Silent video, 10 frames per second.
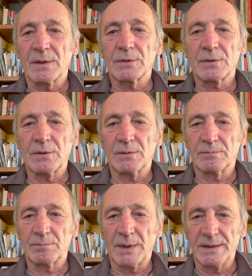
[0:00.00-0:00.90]
So,
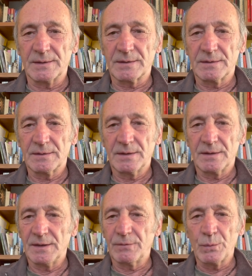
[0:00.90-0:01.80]
please,
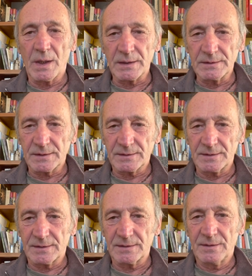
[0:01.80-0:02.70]
if you are
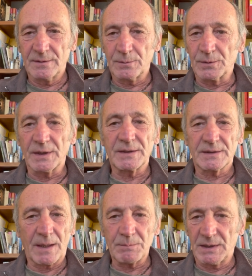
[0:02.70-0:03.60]
interested to say
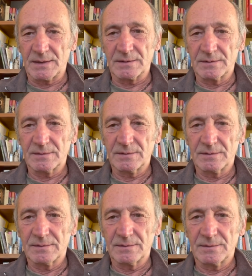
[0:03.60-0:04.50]
something
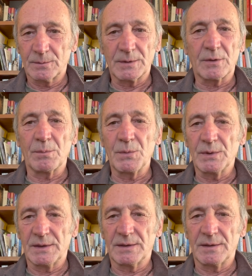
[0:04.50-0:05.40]
to the
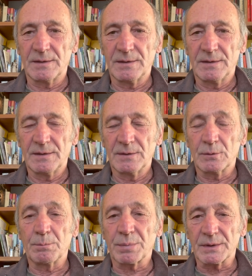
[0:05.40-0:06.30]
community,
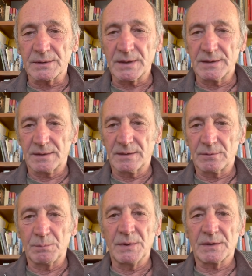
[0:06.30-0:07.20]
to present,
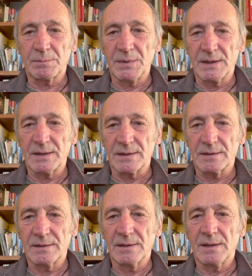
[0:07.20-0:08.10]
to be a speaker,
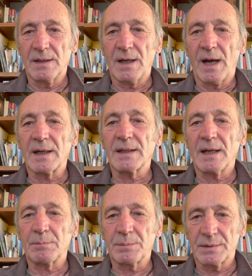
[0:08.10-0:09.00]
hurry
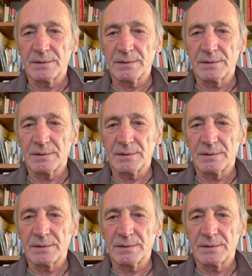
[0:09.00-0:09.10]
up.